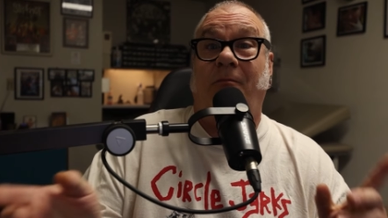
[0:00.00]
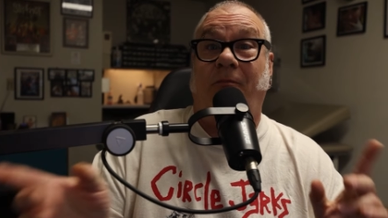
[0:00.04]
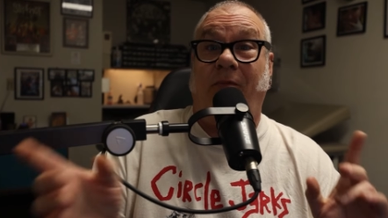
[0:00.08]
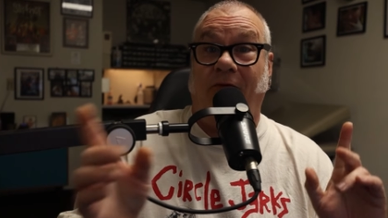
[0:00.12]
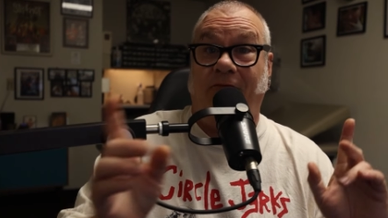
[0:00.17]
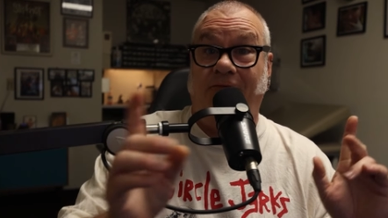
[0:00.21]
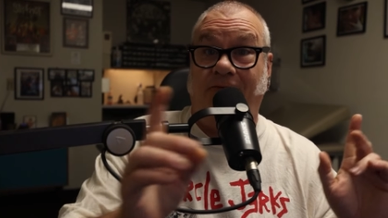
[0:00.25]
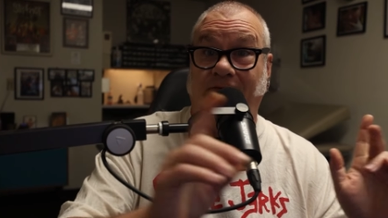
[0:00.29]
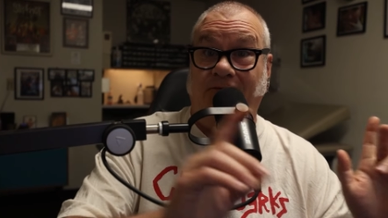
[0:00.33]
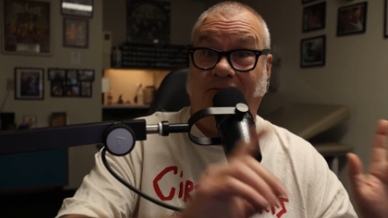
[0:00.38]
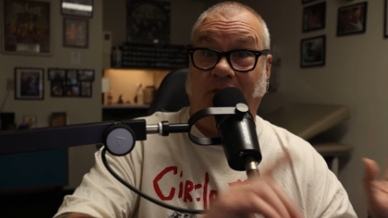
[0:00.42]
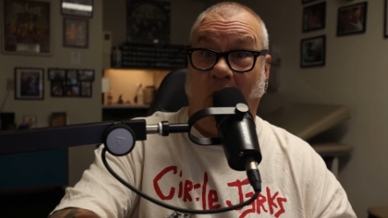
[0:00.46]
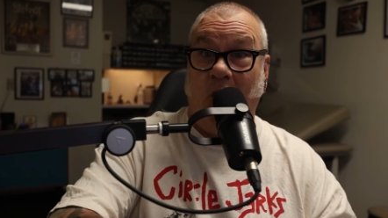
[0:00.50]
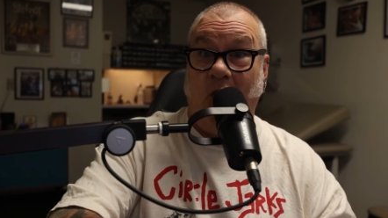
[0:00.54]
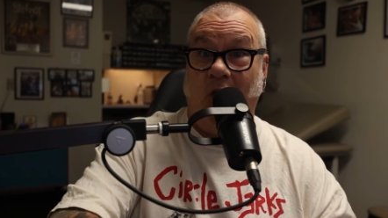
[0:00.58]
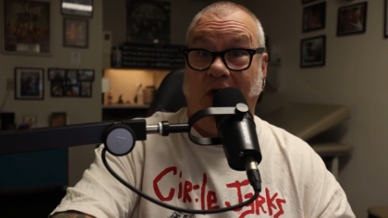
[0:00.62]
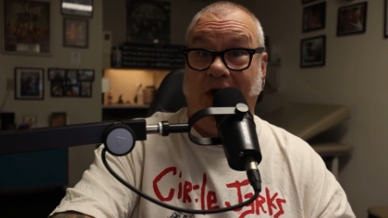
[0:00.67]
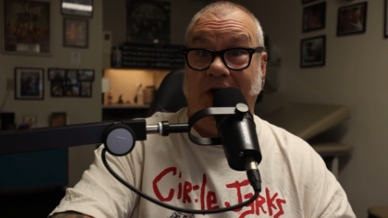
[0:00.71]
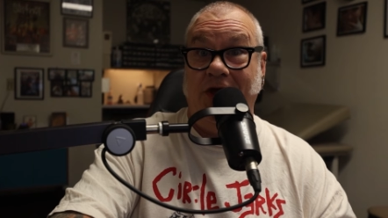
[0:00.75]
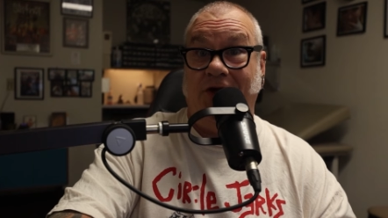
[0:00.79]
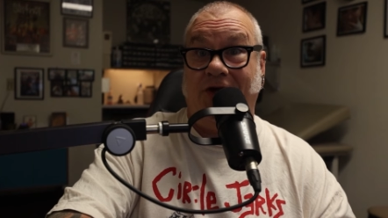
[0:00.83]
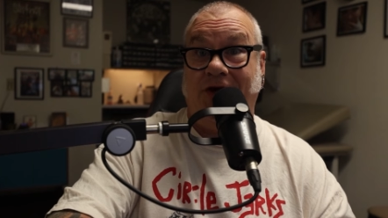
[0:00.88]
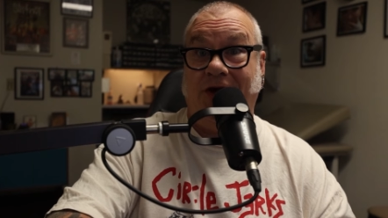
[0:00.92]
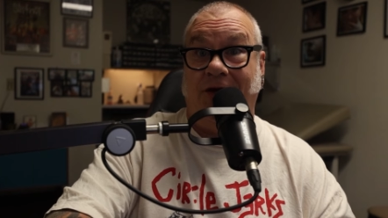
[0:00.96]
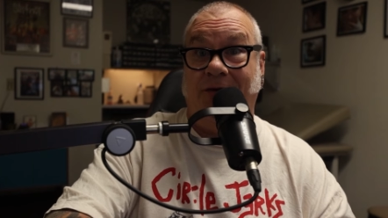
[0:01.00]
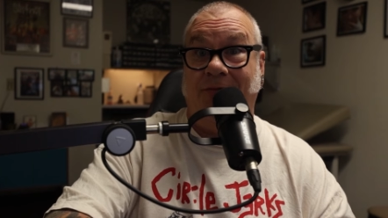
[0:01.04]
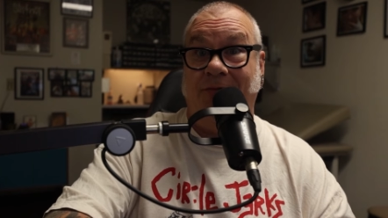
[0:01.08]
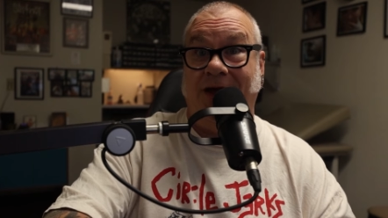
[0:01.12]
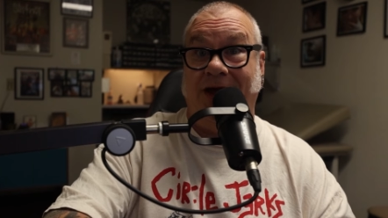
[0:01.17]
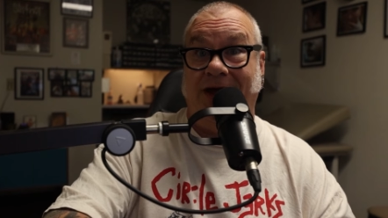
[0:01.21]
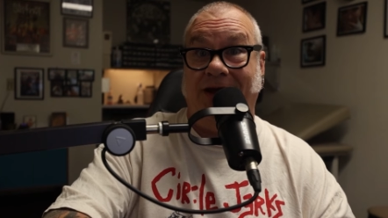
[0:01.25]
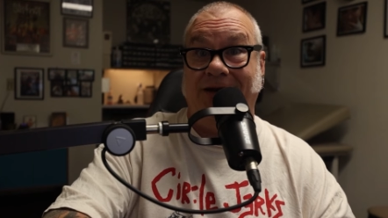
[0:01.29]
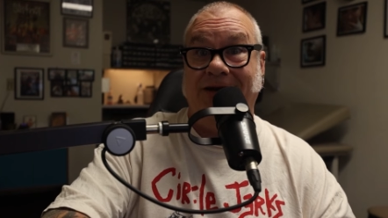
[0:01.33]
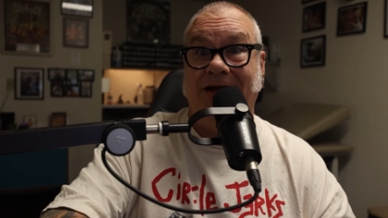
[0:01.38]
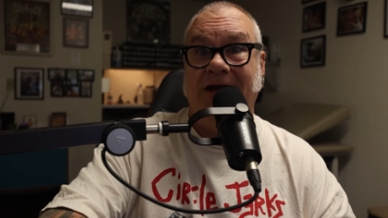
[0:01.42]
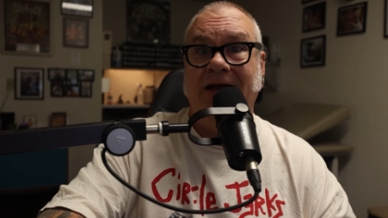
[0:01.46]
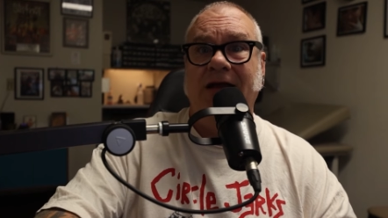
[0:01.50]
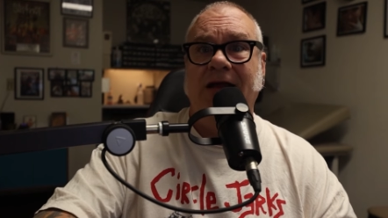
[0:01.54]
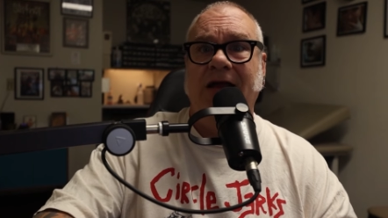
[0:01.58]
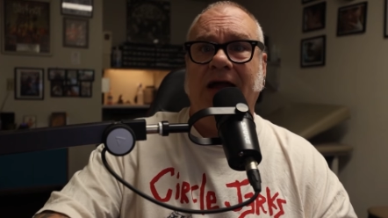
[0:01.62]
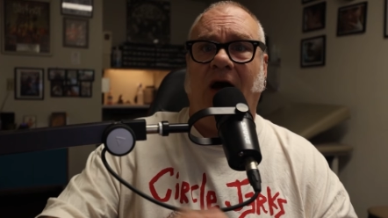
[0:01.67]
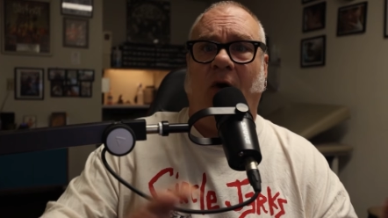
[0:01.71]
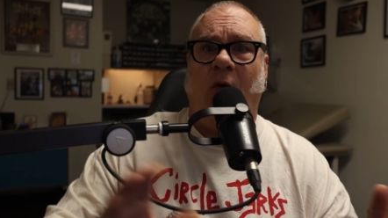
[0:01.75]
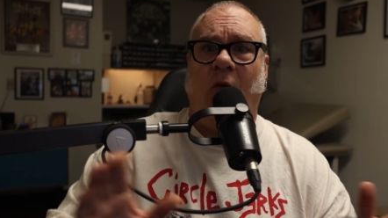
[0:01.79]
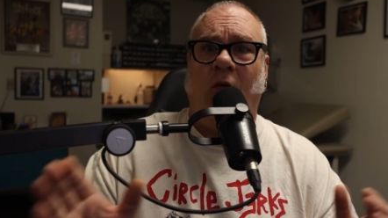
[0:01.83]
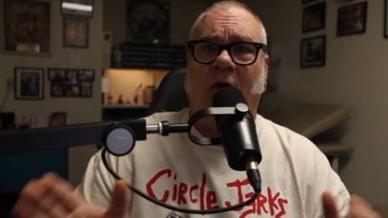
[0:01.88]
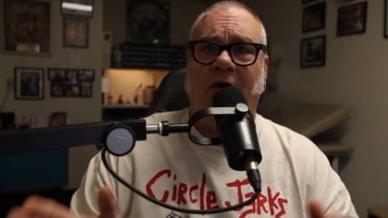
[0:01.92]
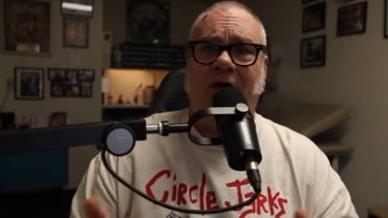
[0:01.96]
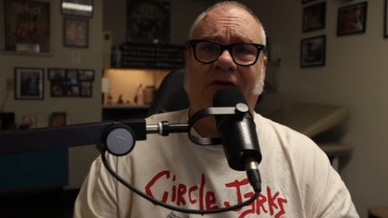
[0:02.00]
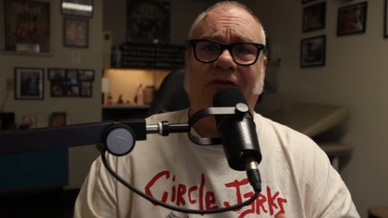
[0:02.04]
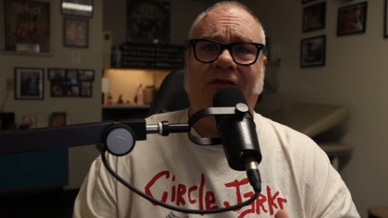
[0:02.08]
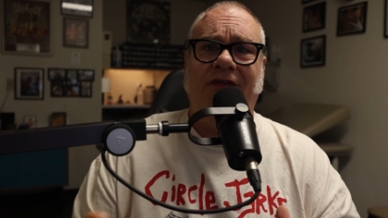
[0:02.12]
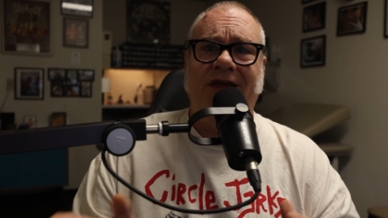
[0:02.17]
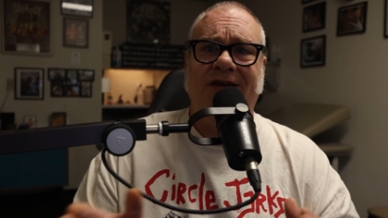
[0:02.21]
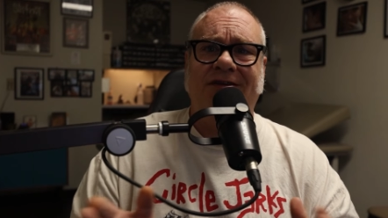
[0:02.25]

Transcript: before you come in. One of